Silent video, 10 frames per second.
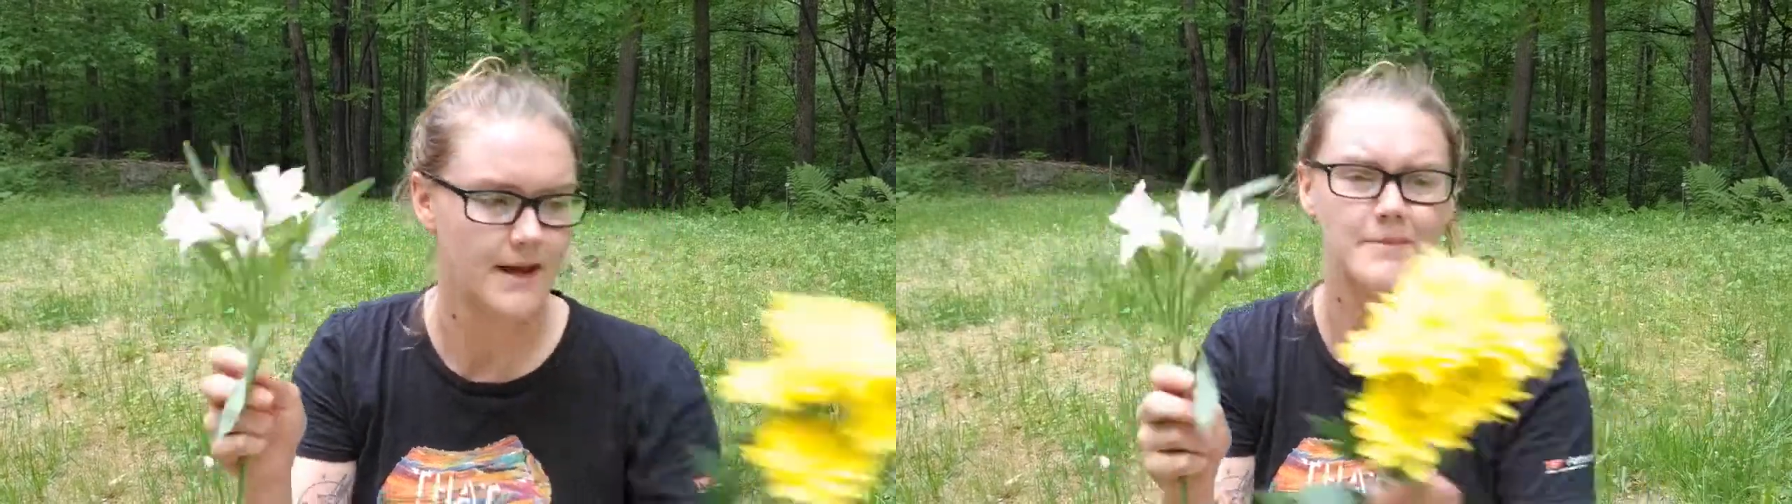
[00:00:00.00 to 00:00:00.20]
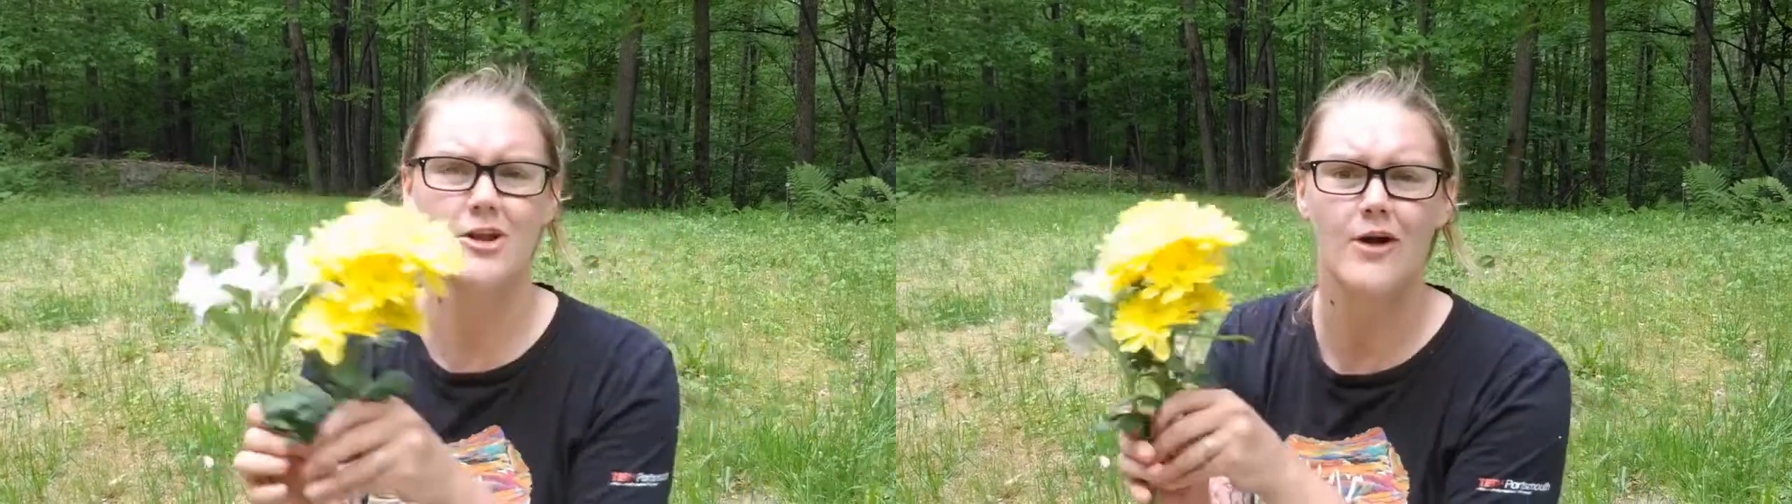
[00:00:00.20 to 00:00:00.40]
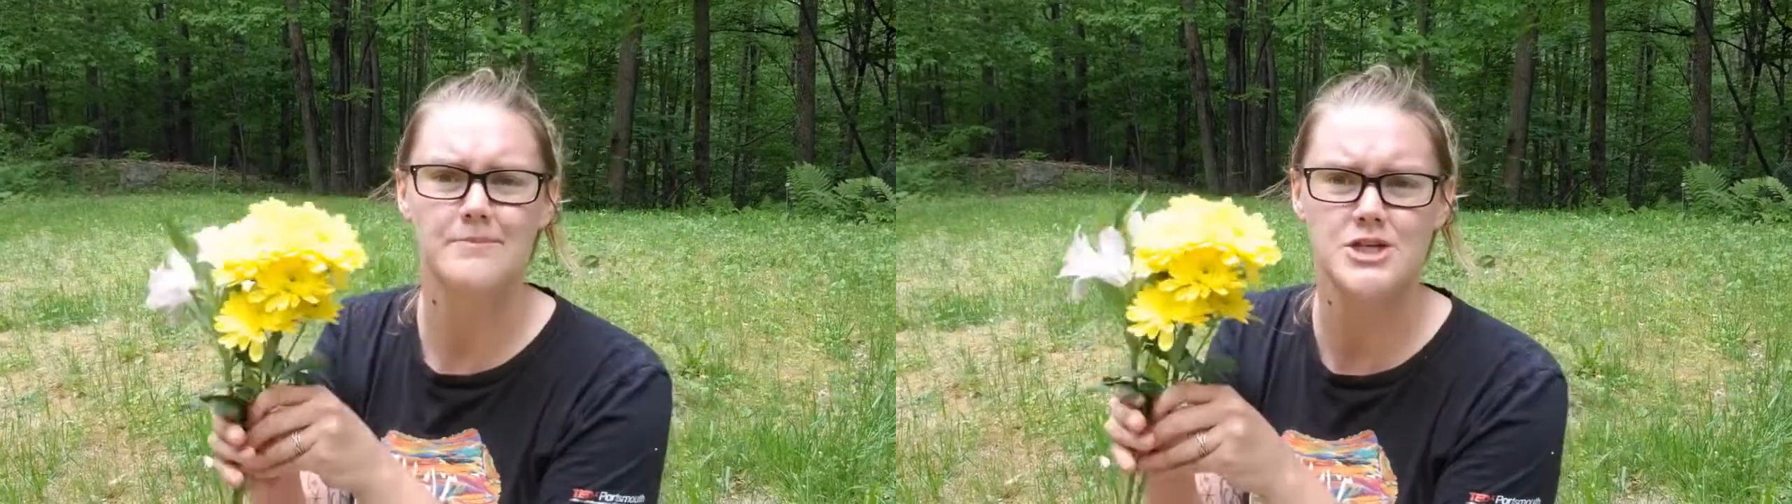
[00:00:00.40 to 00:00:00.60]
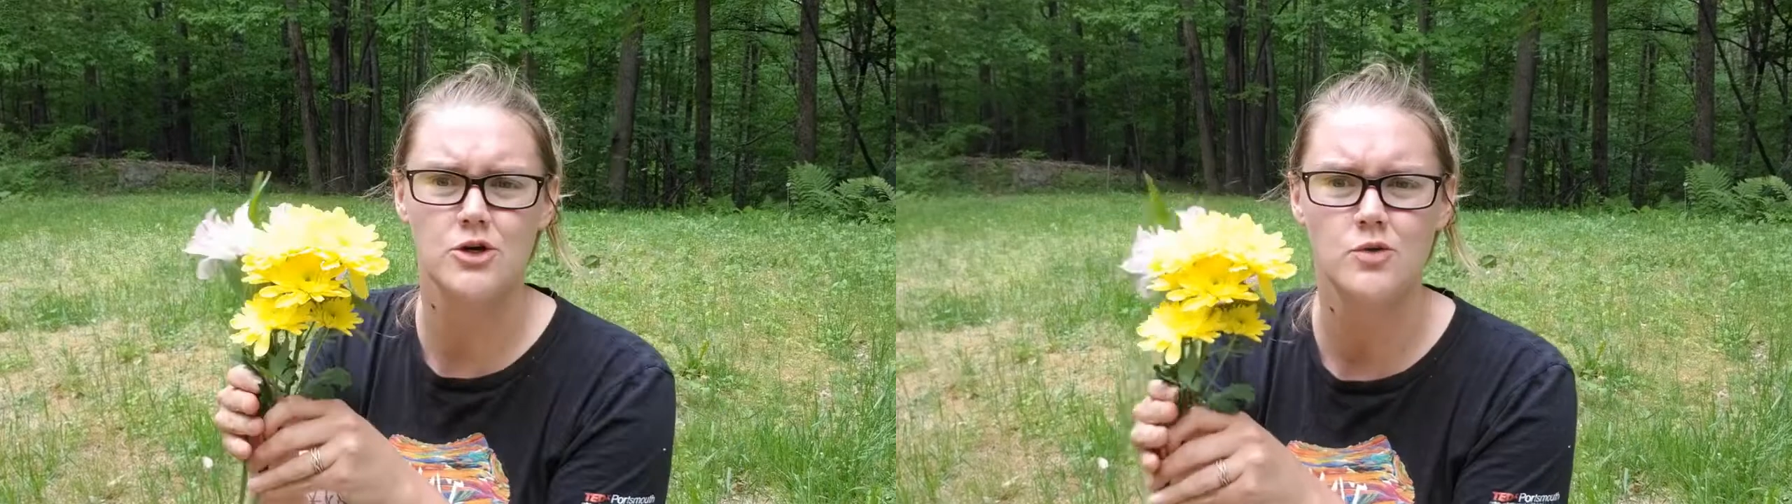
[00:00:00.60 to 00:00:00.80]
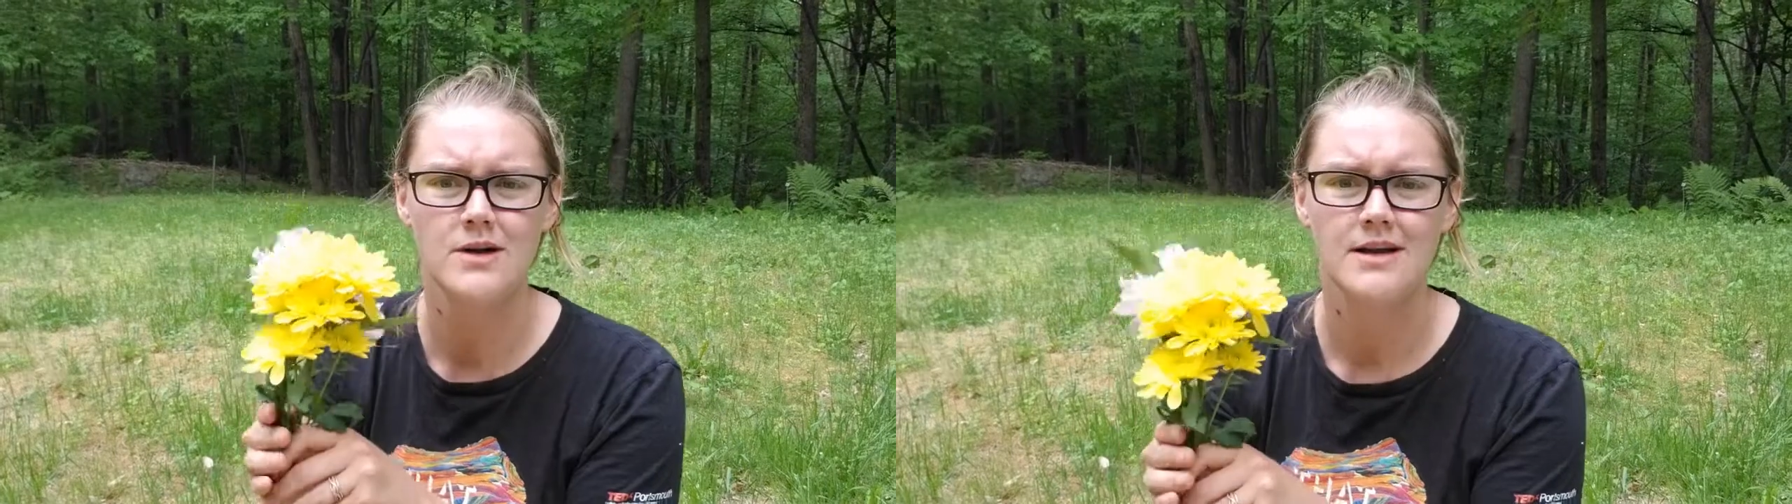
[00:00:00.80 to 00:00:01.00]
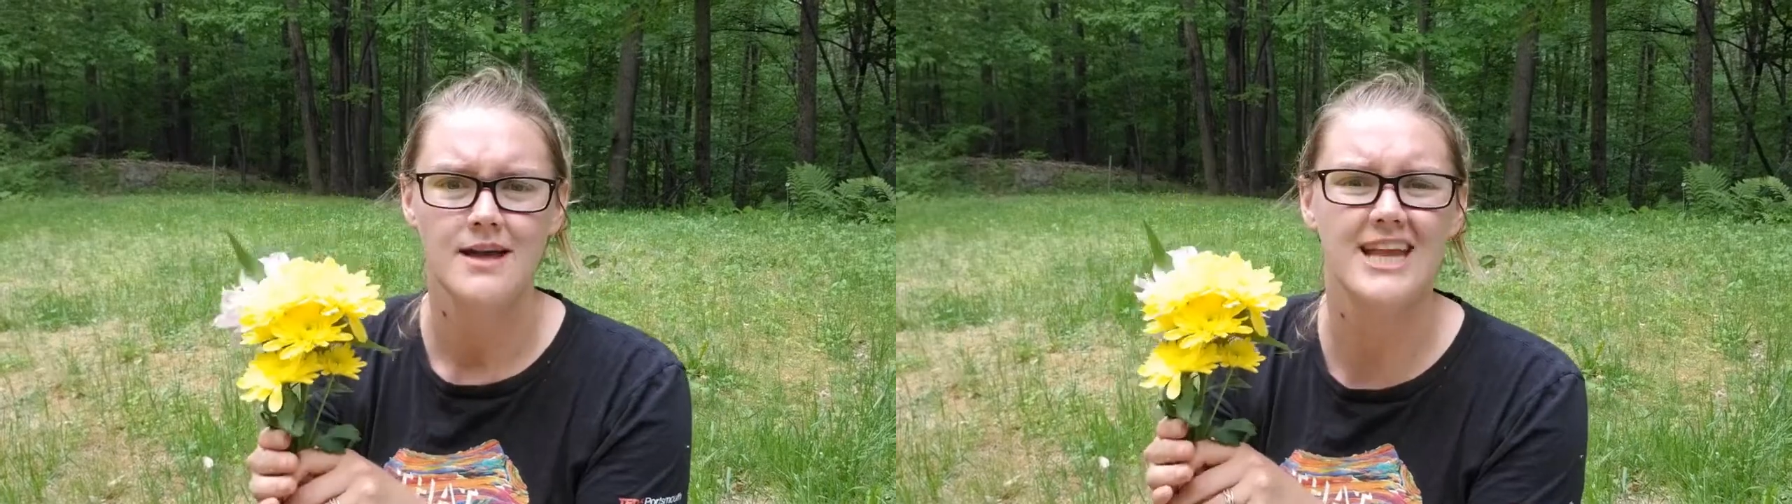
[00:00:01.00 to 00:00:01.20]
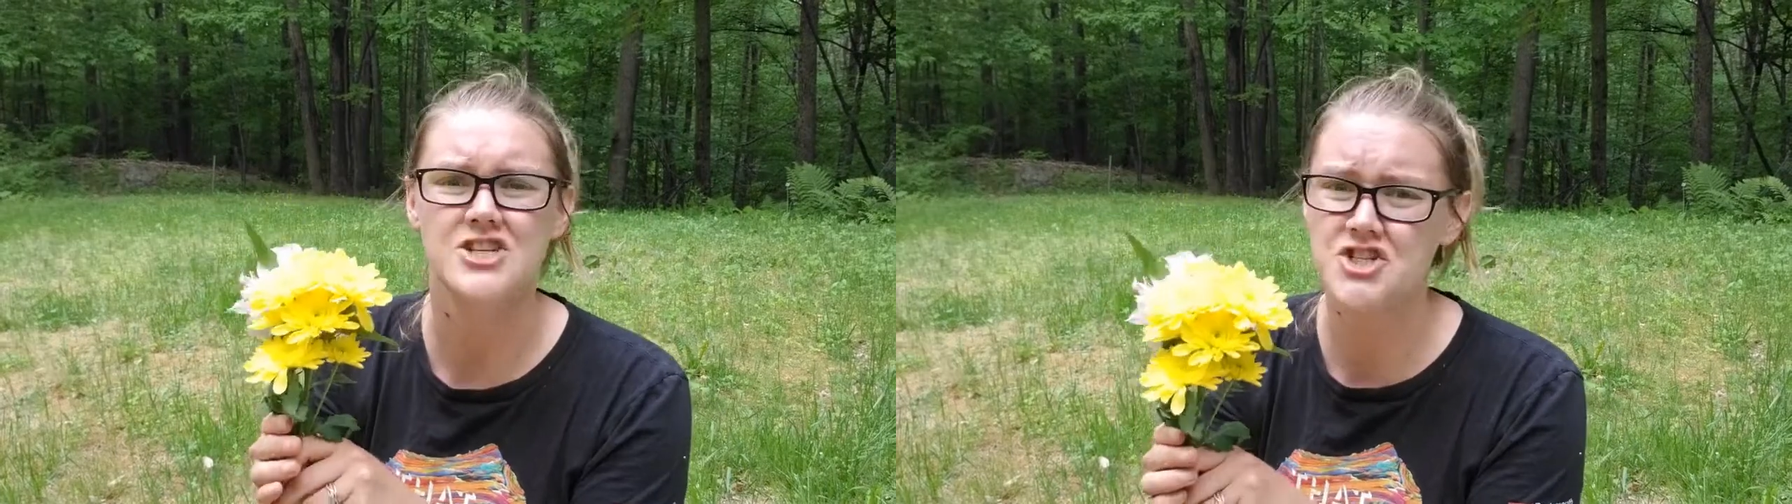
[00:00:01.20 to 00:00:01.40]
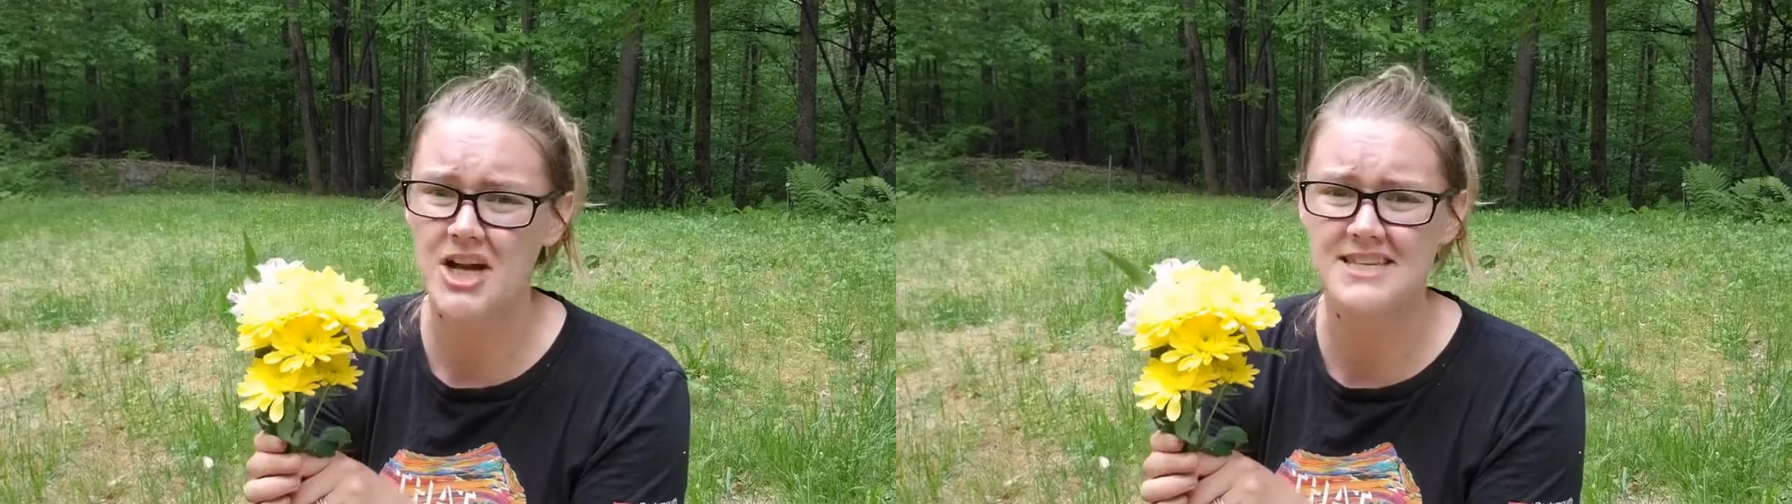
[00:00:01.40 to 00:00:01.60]
I'm gonna grab two,
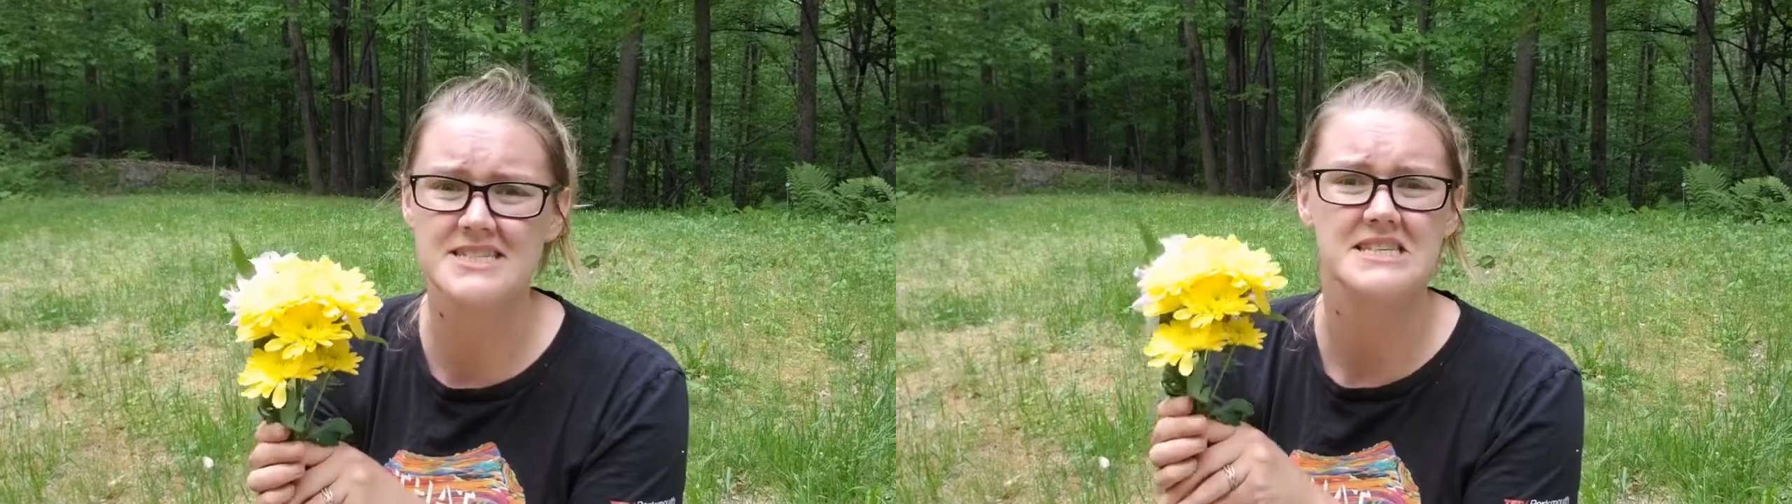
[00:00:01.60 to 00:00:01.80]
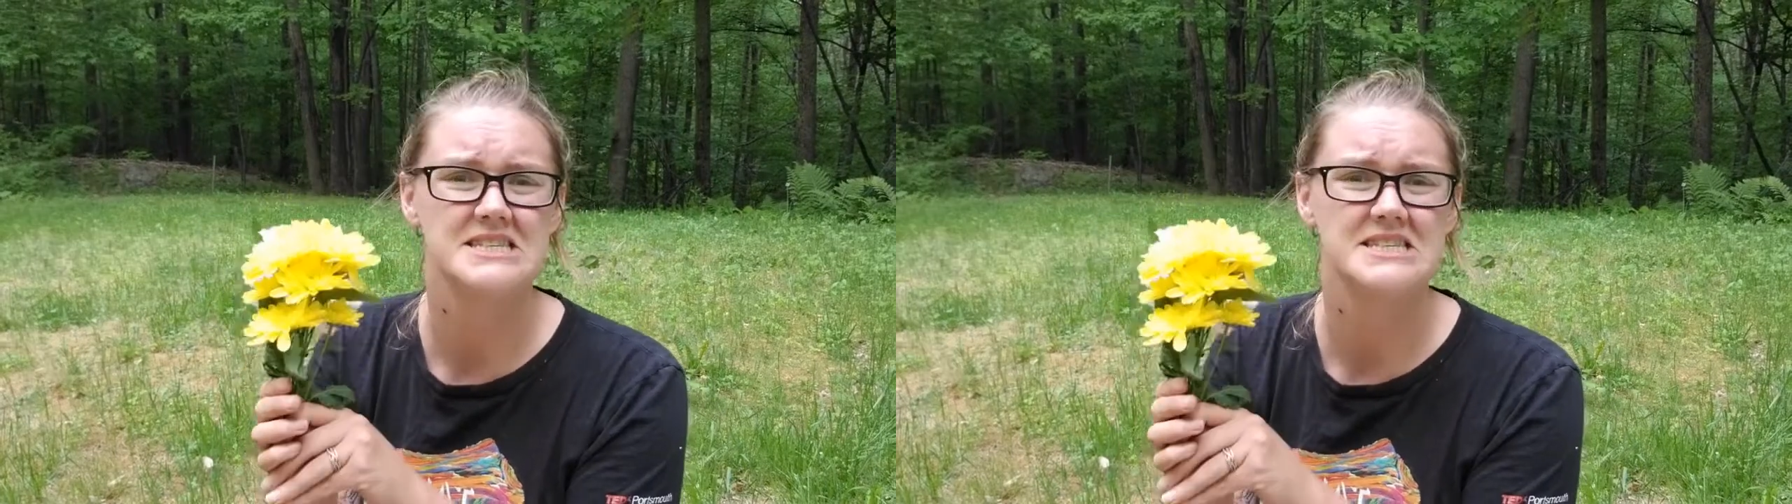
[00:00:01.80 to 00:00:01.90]
and just